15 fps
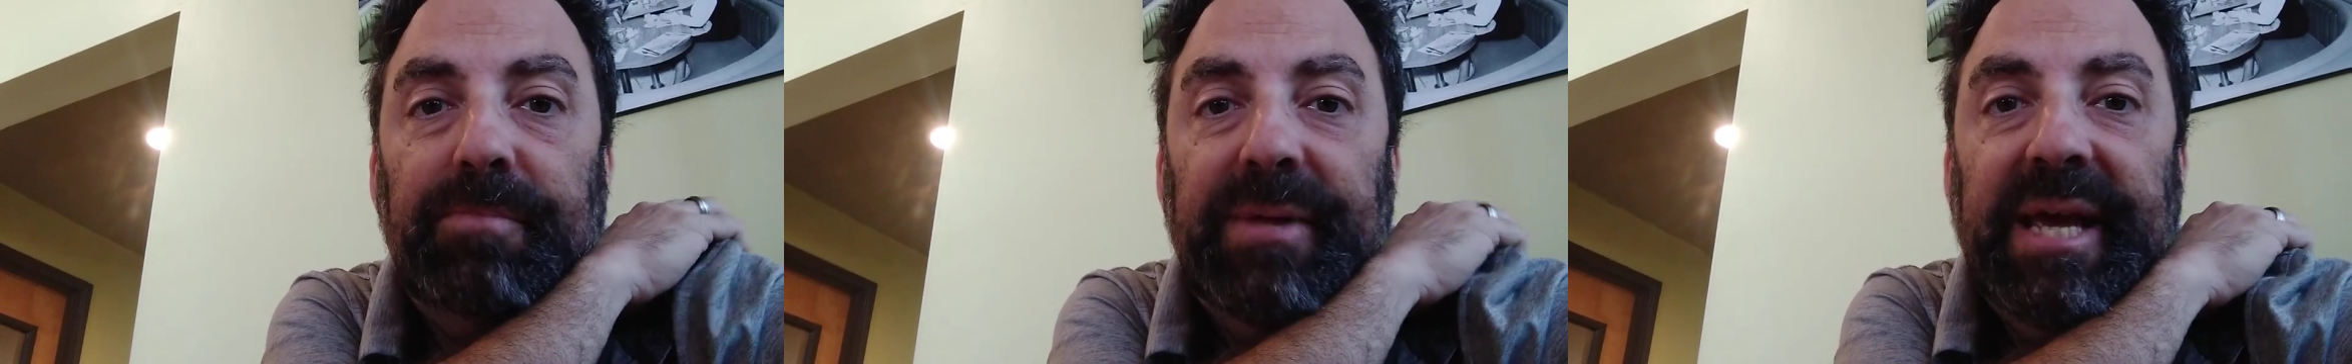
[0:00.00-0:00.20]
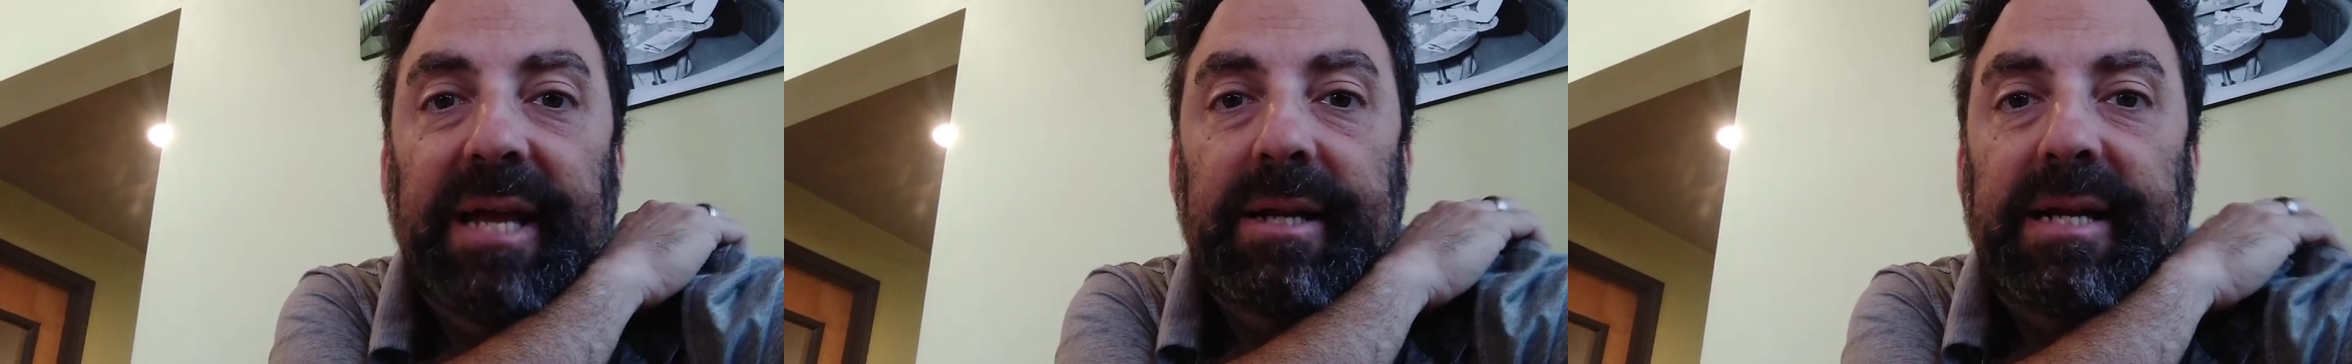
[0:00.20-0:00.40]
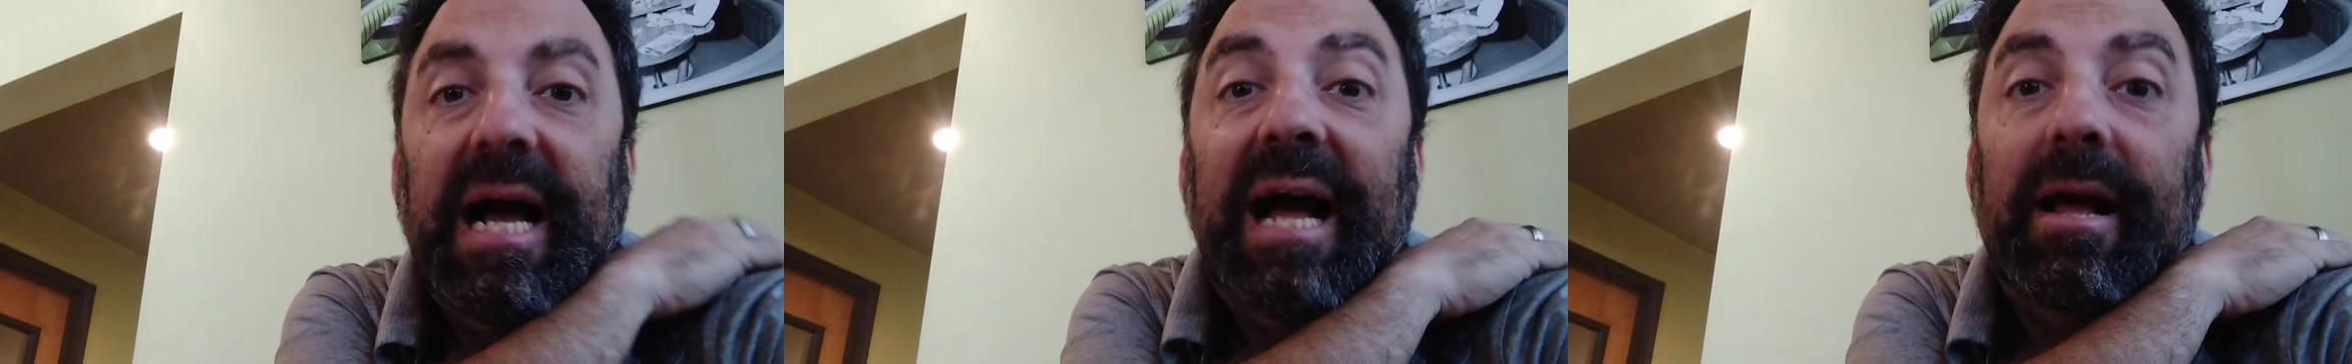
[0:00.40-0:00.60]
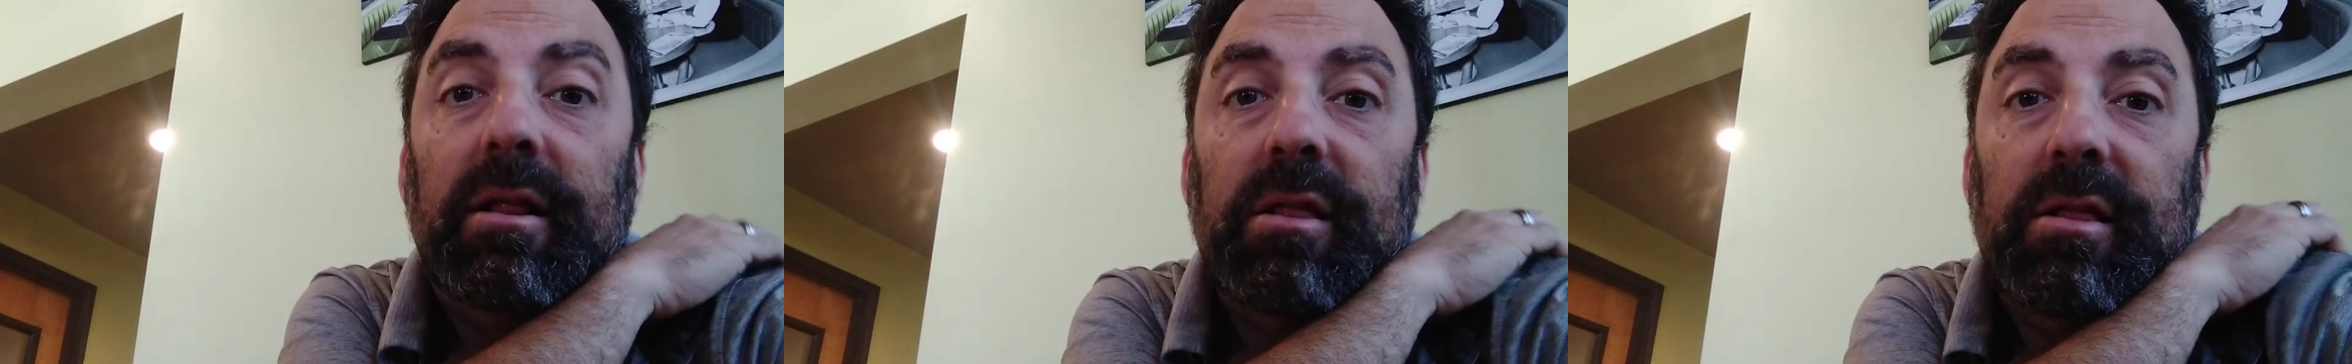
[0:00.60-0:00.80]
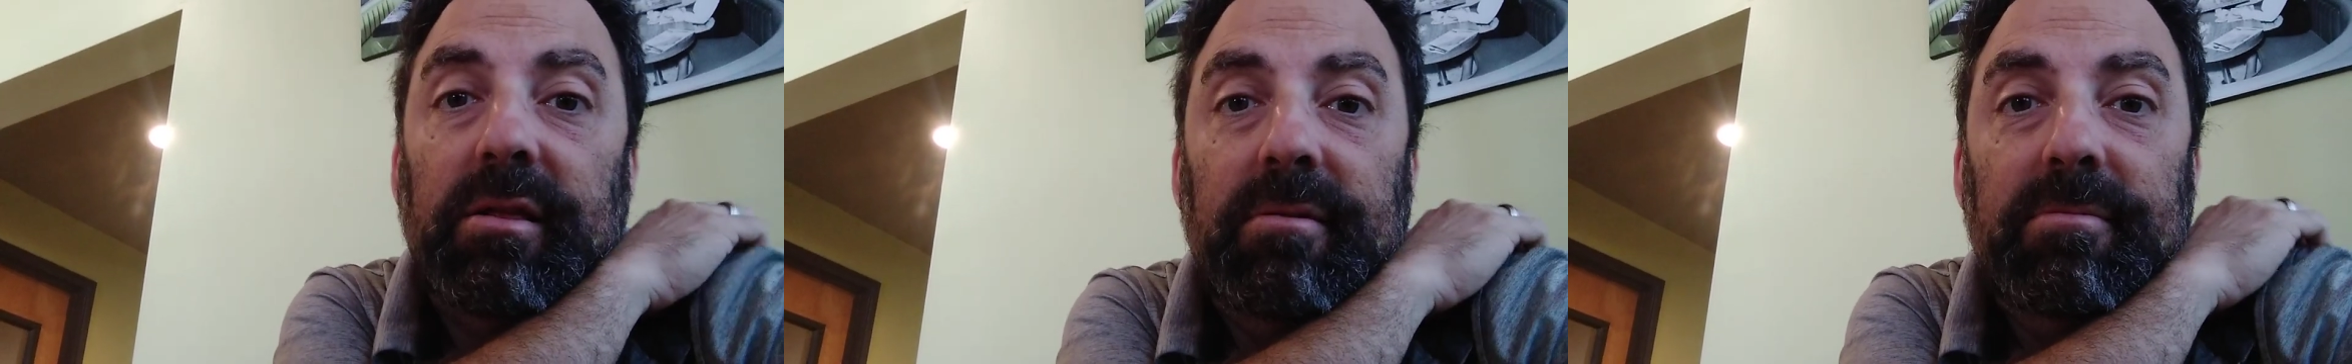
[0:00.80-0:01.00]
Hit
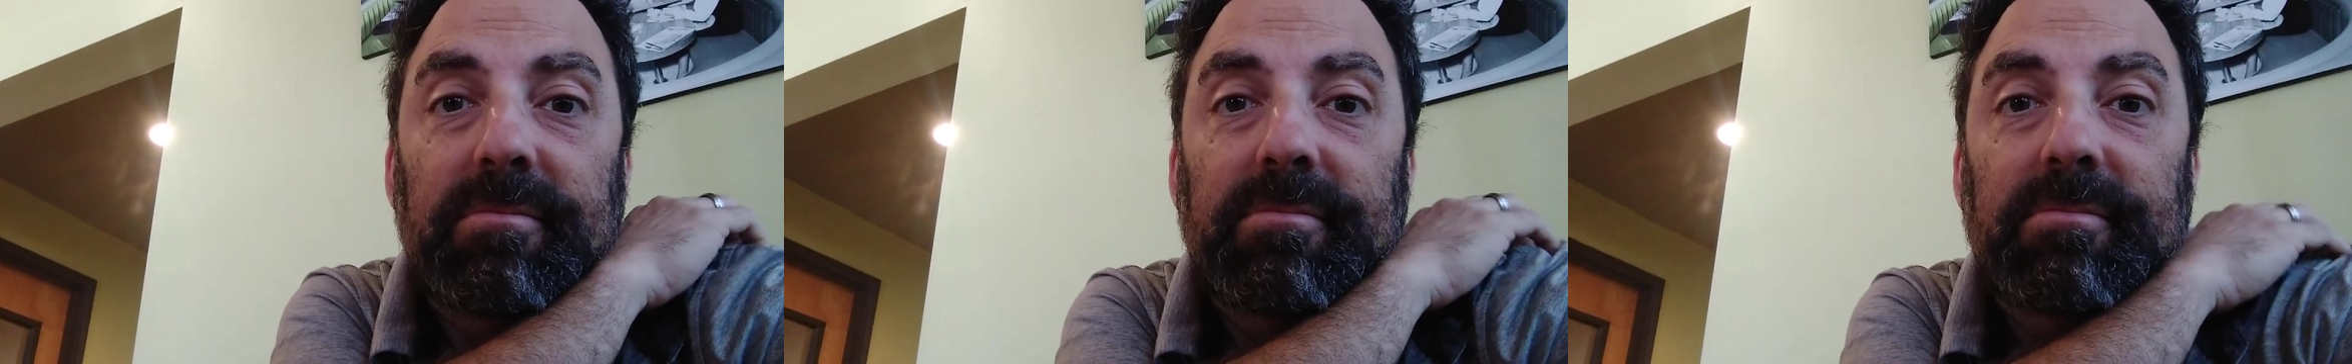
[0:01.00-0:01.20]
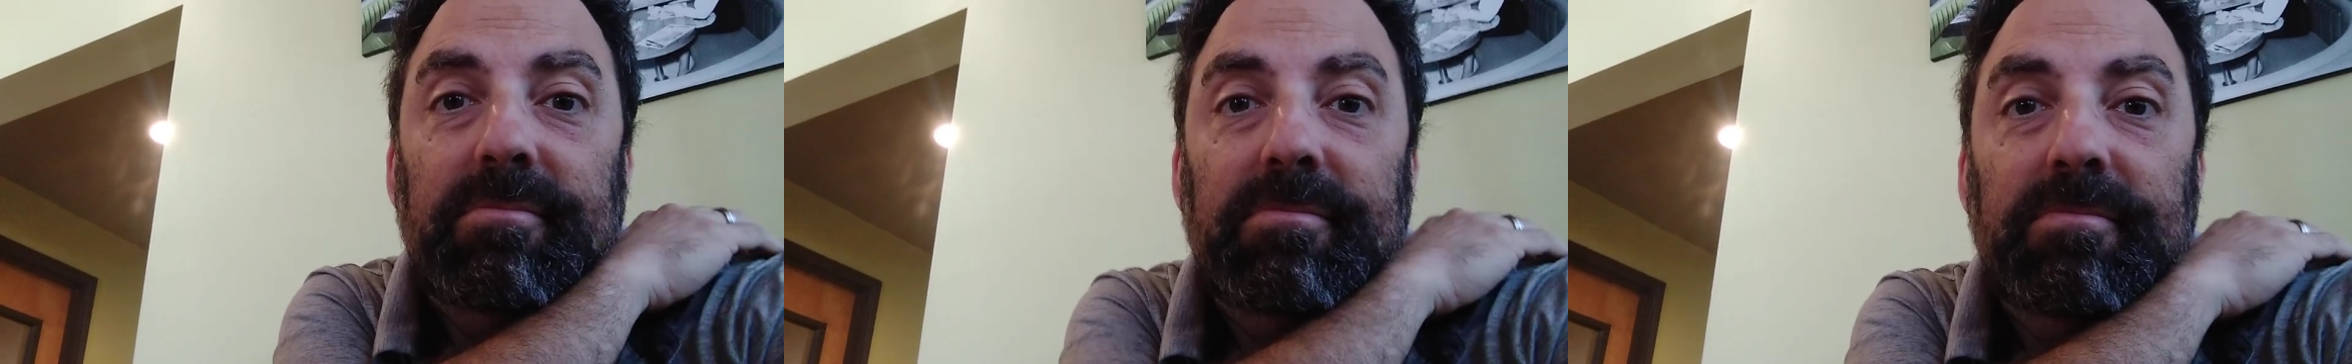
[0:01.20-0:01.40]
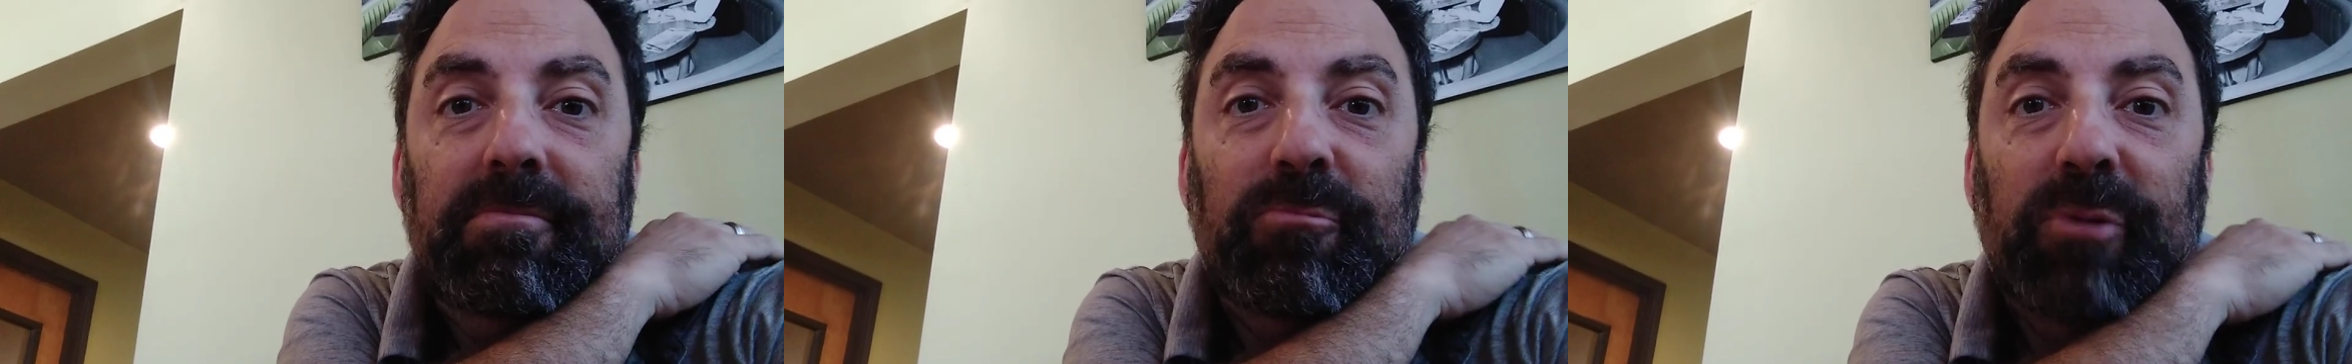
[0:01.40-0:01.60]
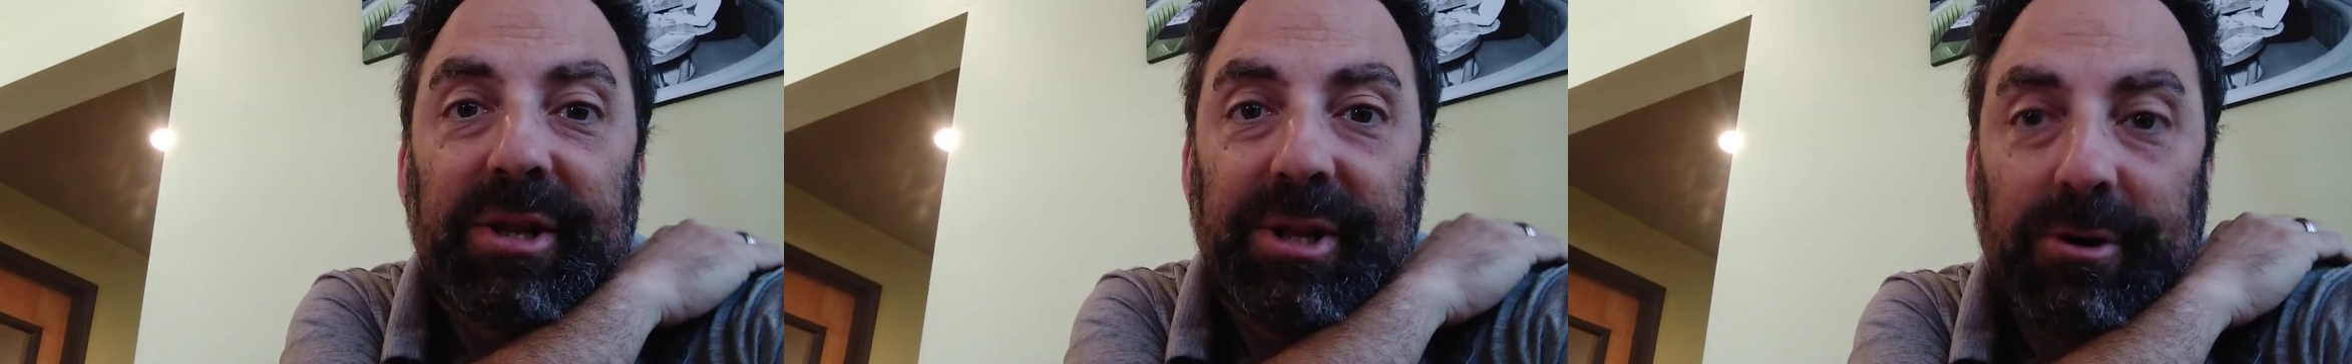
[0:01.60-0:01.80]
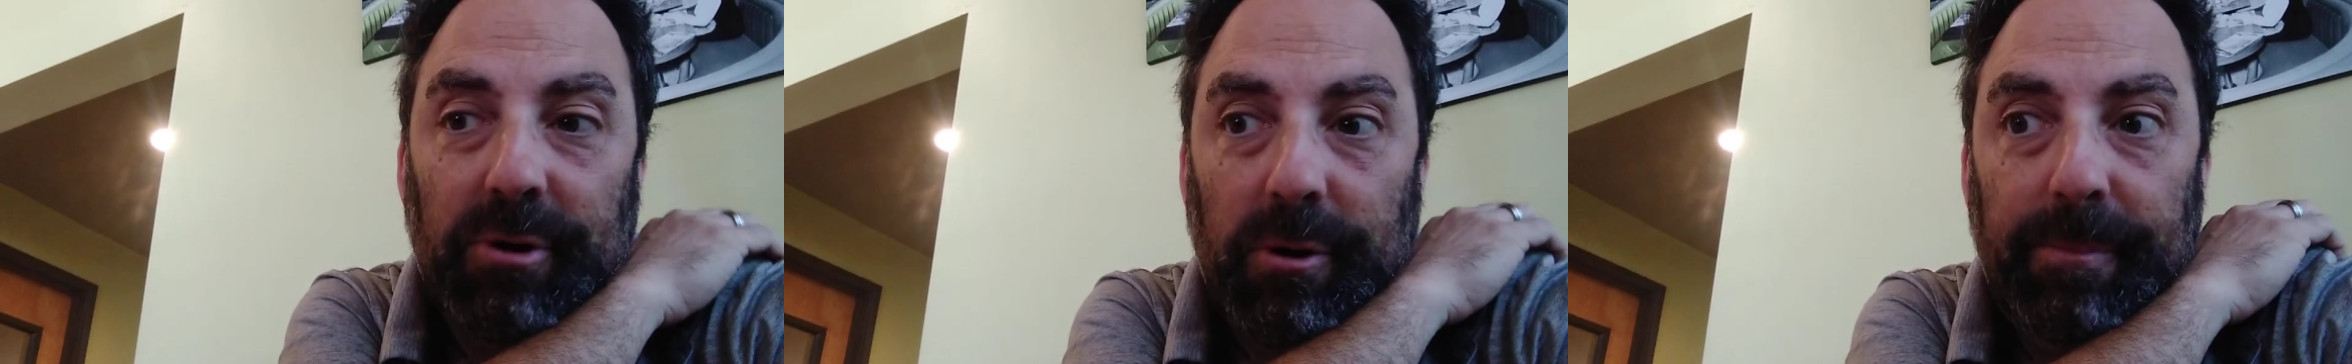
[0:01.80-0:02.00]
guys when
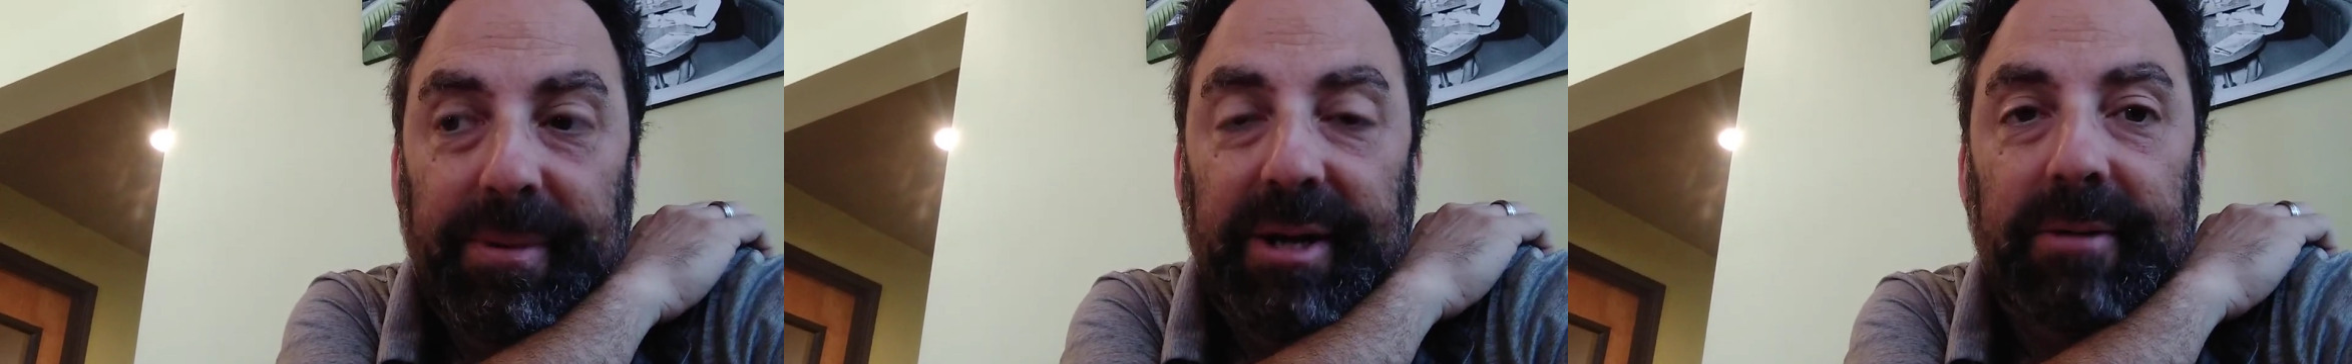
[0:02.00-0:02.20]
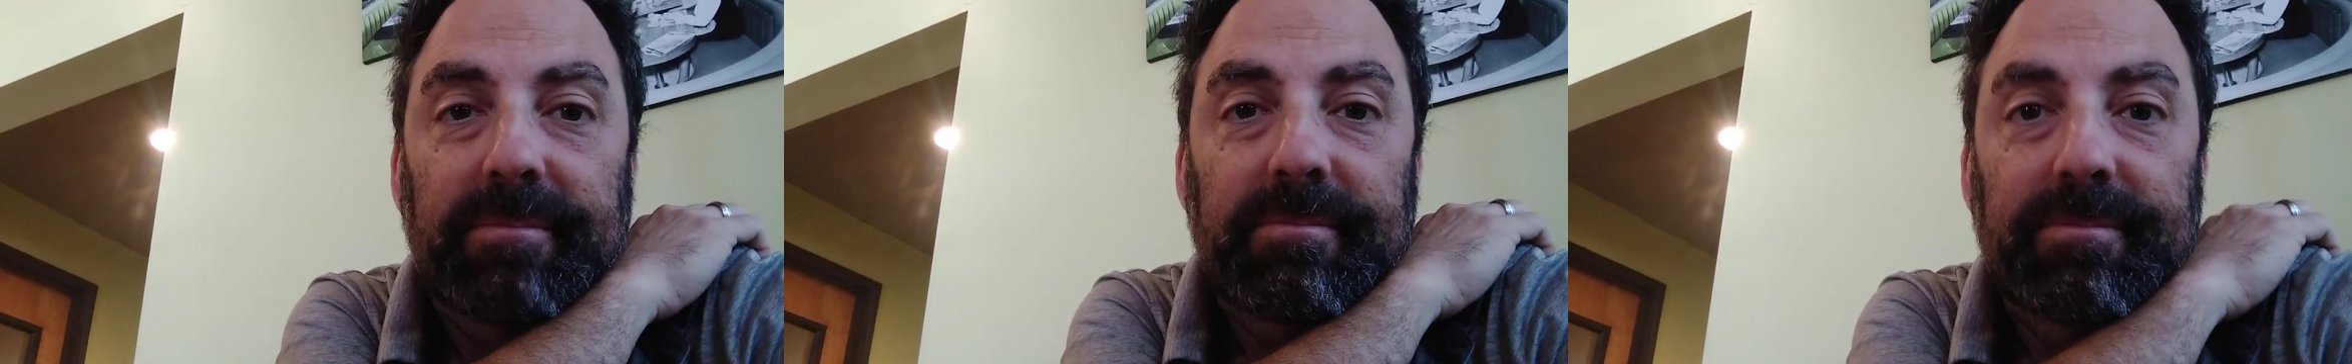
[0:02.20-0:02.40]
they're open.